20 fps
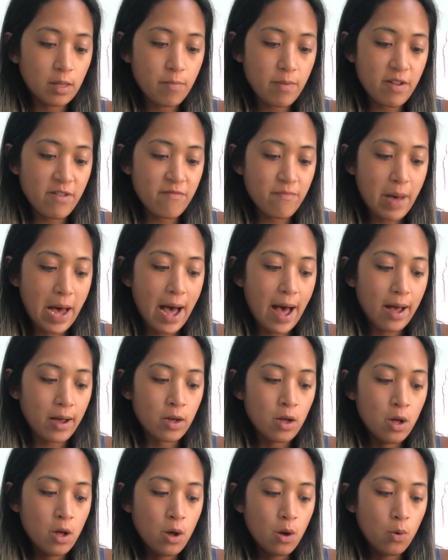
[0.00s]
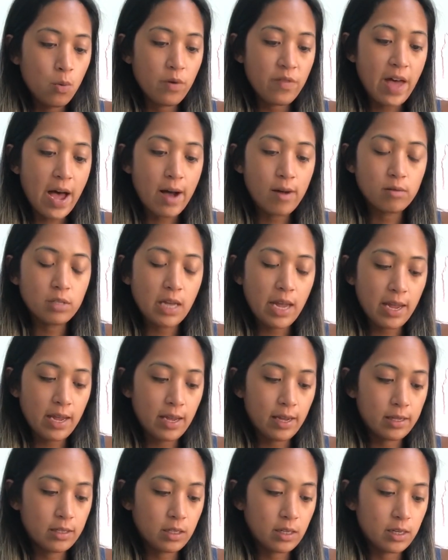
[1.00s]
the beef pack without
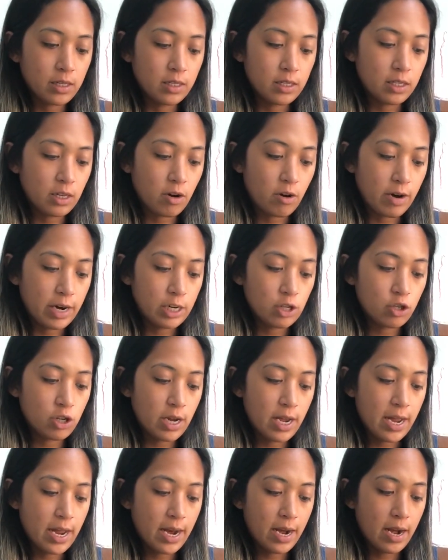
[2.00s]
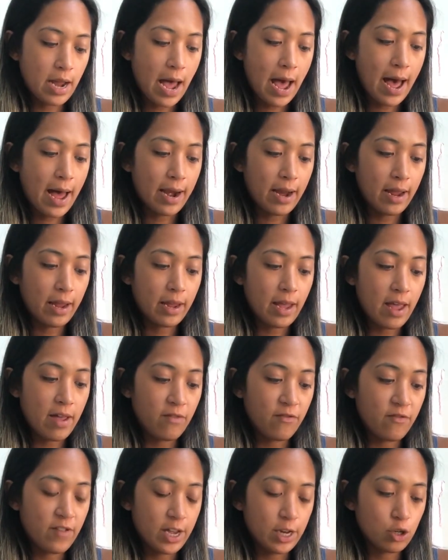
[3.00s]
taking into consideration adding a
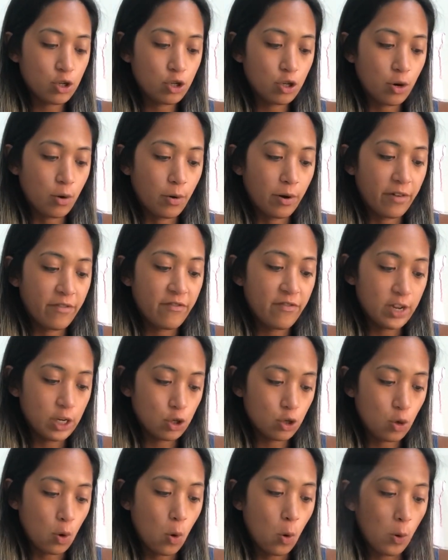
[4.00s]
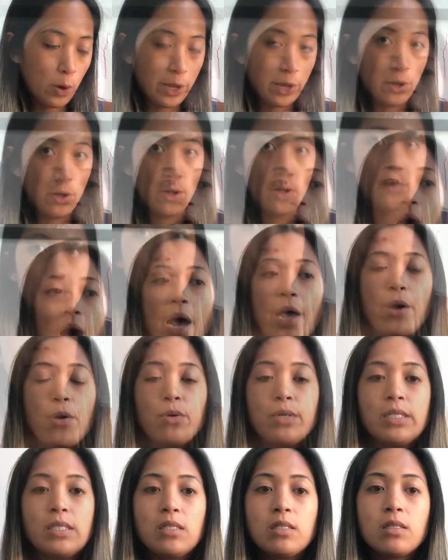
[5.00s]
fish or a fish oil. I
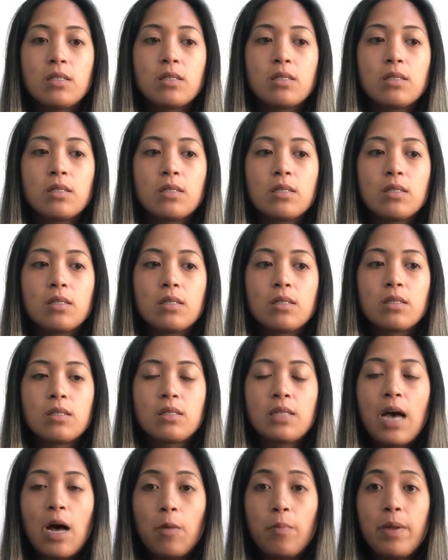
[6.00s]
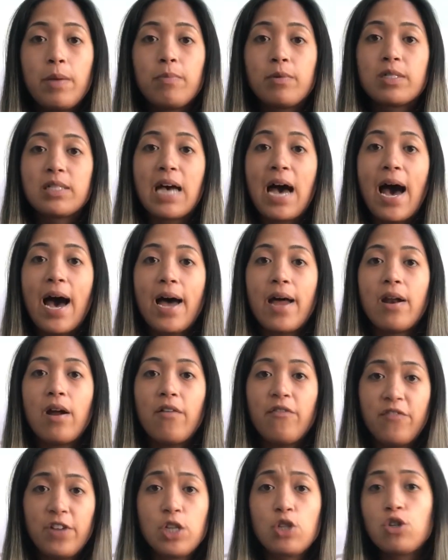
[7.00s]
always tell people to add a
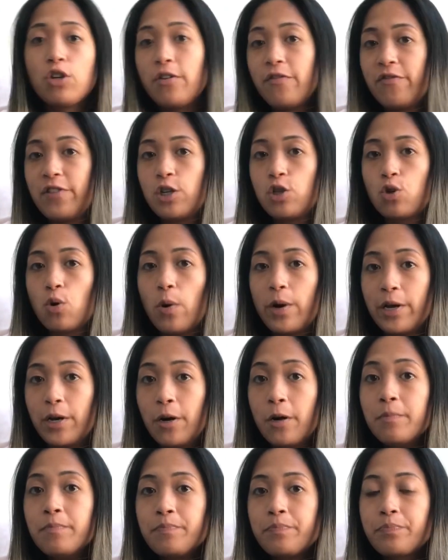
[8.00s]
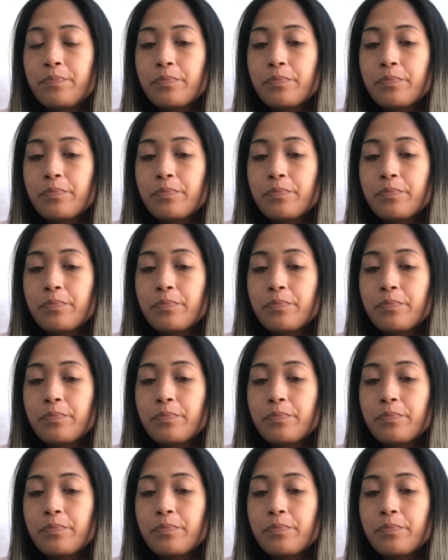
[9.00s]
fish or fish oil